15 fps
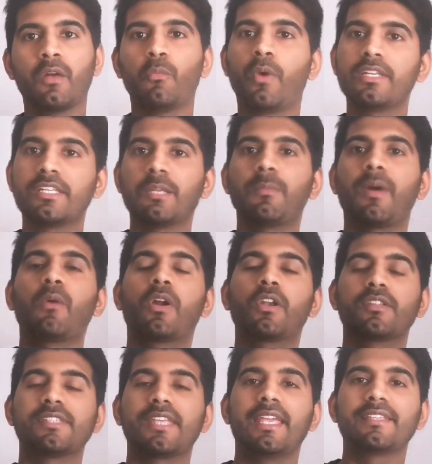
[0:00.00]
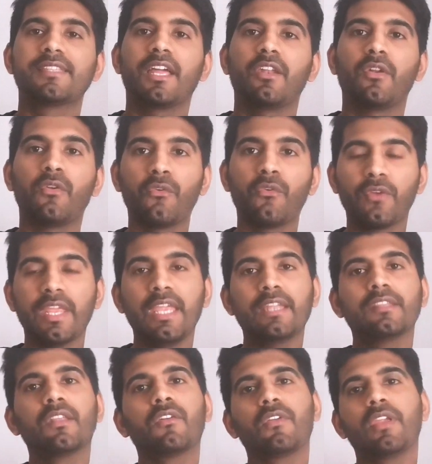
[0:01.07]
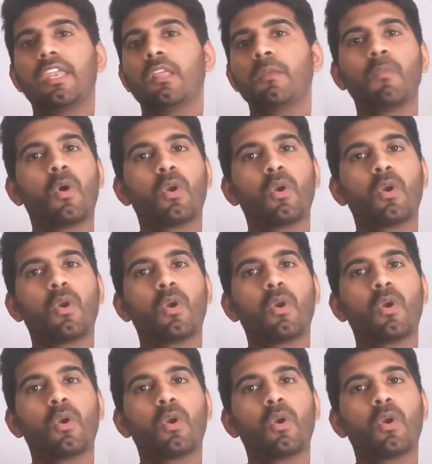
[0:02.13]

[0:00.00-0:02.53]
one tip I want to say is that read the reading